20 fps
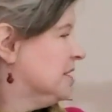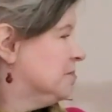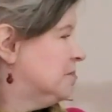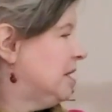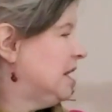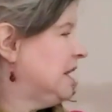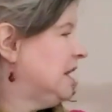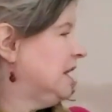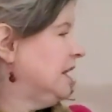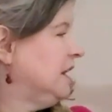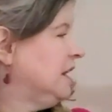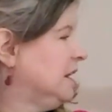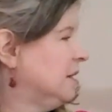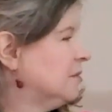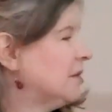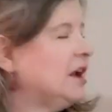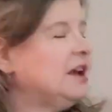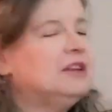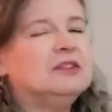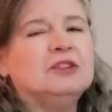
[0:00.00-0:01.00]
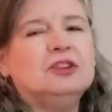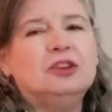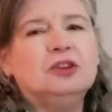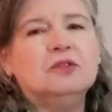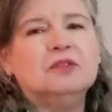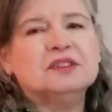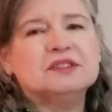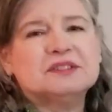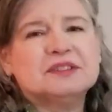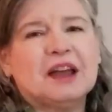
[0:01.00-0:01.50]
But at any rate,
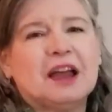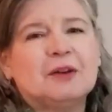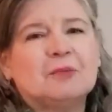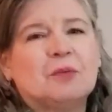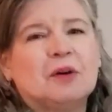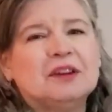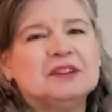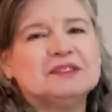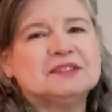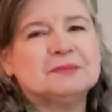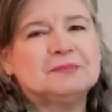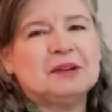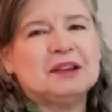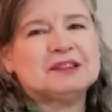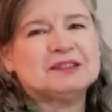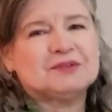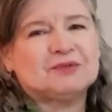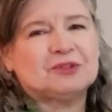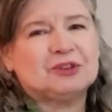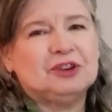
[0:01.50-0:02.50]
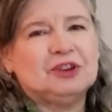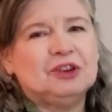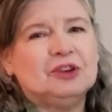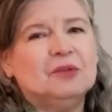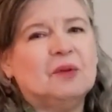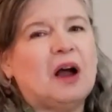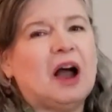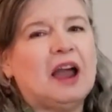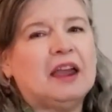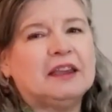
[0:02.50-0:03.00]
you decide what is the best for
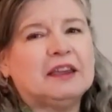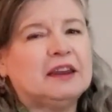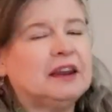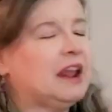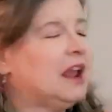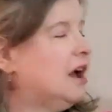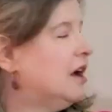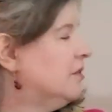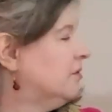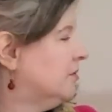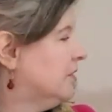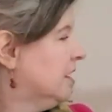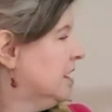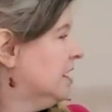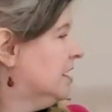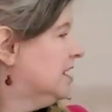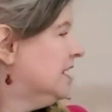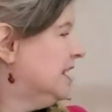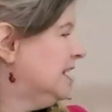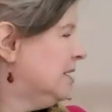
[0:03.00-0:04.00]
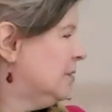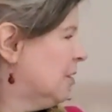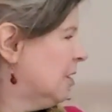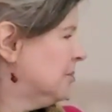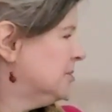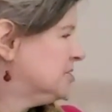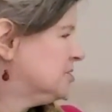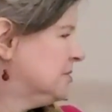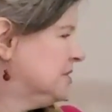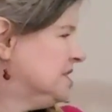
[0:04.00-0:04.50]
you. I can have anywhere
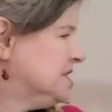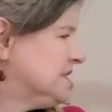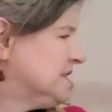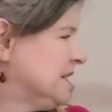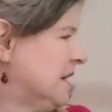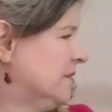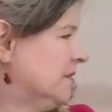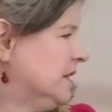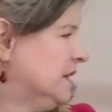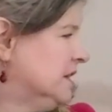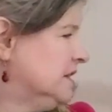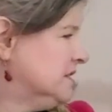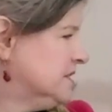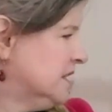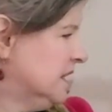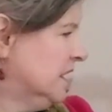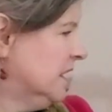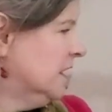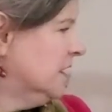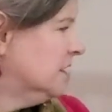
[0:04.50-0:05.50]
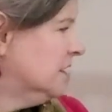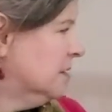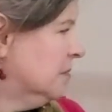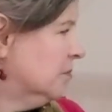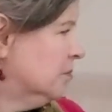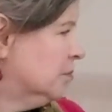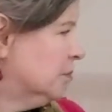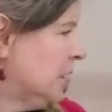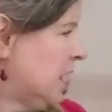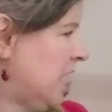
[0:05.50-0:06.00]
between 7 and 10
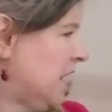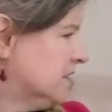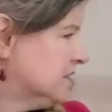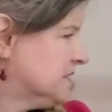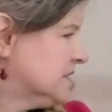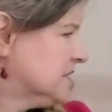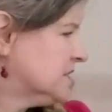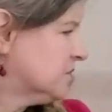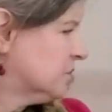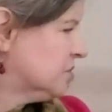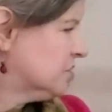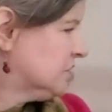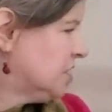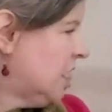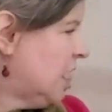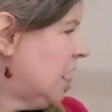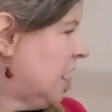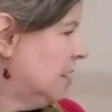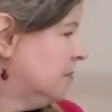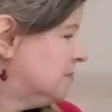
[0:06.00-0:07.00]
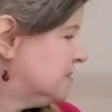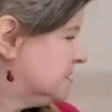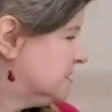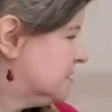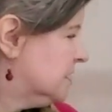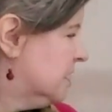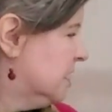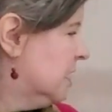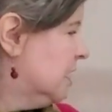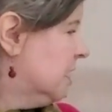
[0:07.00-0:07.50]
blouses or tops,
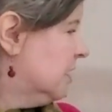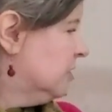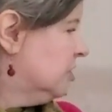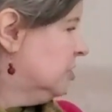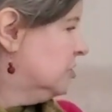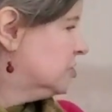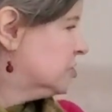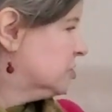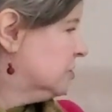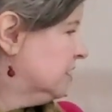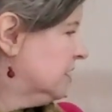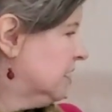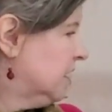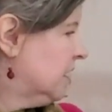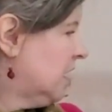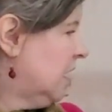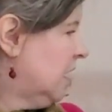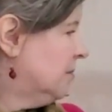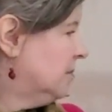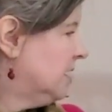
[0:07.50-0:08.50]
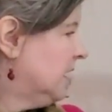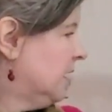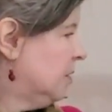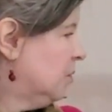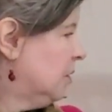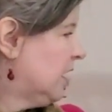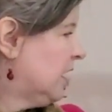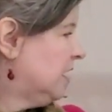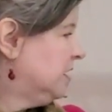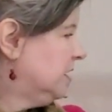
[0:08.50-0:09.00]
usually accommodate
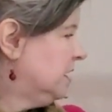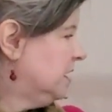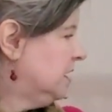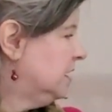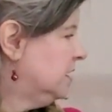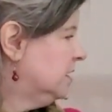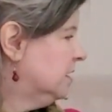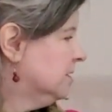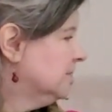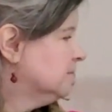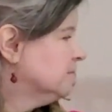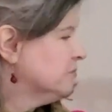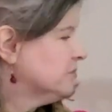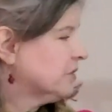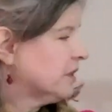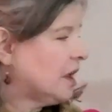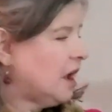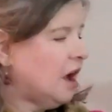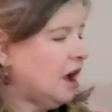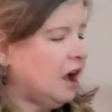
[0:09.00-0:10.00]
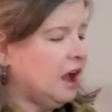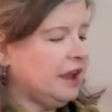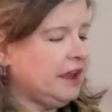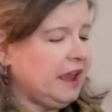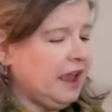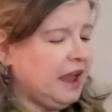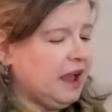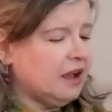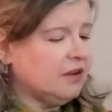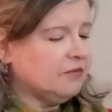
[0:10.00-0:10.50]
what I need. I
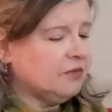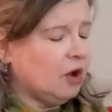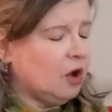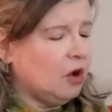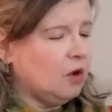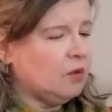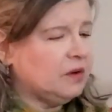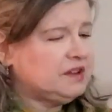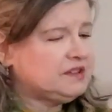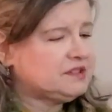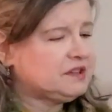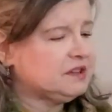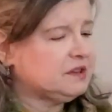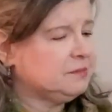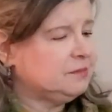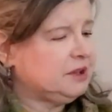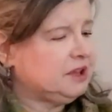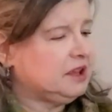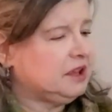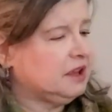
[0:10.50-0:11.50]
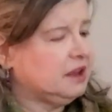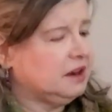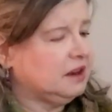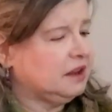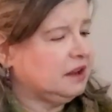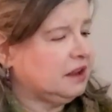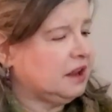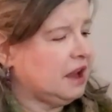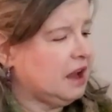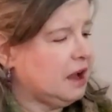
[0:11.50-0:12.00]
have always at the beginning